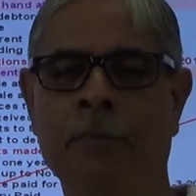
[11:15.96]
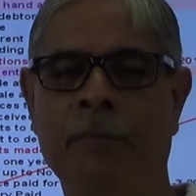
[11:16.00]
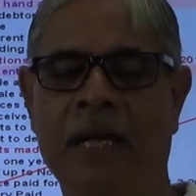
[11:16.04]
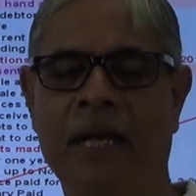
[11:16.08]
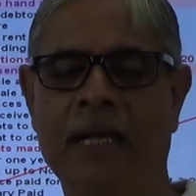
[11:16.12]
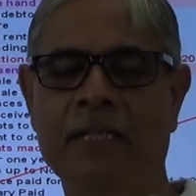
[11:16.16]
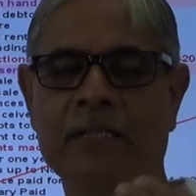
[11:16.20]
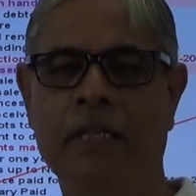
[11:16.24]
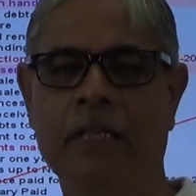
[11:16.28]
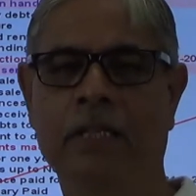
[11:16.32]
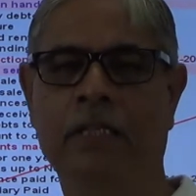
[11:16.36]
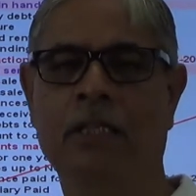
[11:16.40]

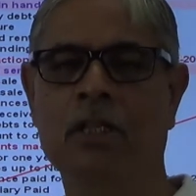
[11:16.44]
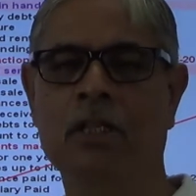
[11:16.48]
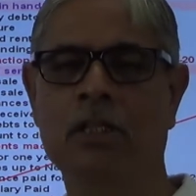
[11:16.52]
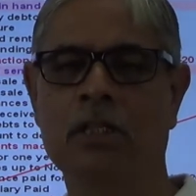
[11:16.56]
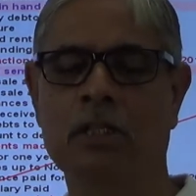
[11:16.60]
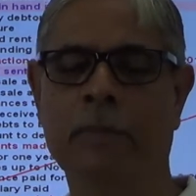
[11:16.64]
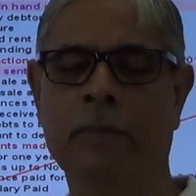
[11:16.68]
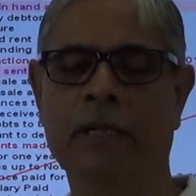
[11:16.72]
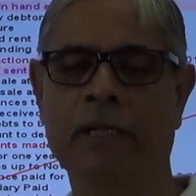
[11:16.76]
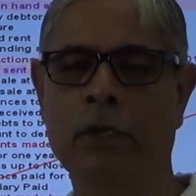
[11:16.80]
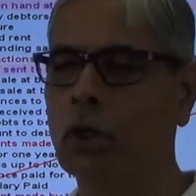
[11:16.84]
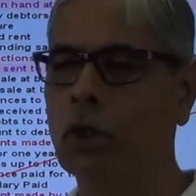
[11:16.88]
branch and
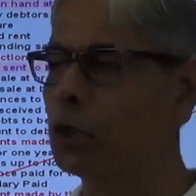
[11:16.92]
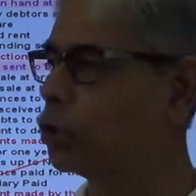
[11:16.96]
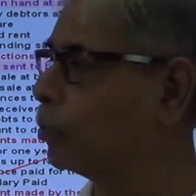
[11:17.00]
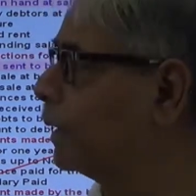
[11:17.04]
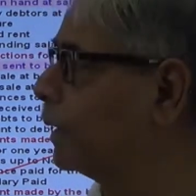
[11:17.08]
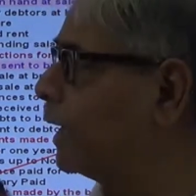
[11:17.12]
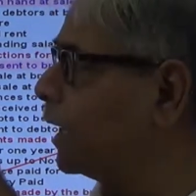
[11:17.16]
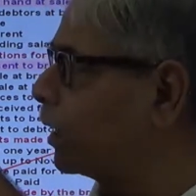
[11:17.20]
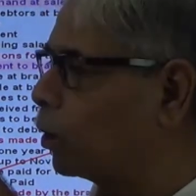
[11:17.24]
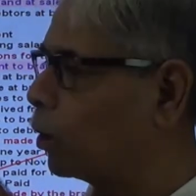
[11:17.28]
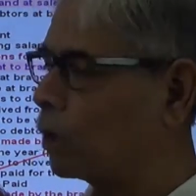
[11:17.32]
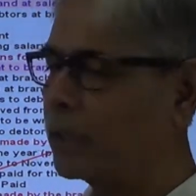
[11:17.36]
customer not to be
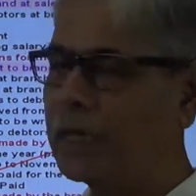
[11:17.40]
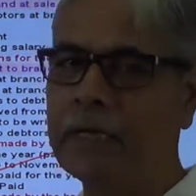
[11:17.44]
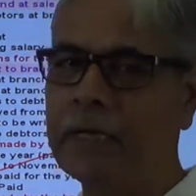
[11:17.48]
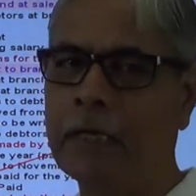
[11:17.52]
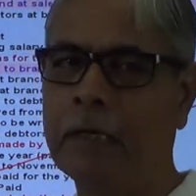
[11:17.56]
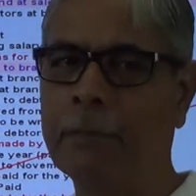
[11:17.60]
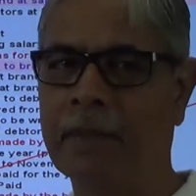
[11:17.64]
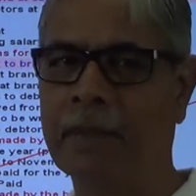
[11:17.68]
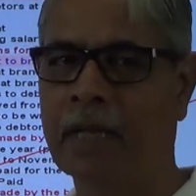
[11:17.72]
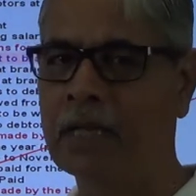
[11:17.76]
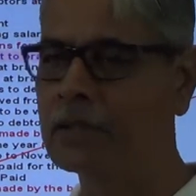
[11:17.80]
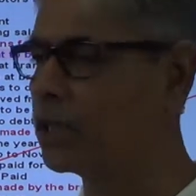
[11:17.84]
recorded
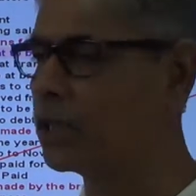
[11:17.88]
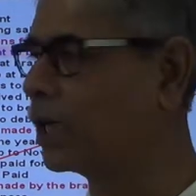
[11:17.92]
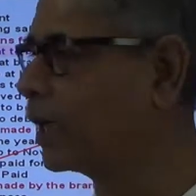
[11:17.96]
in branch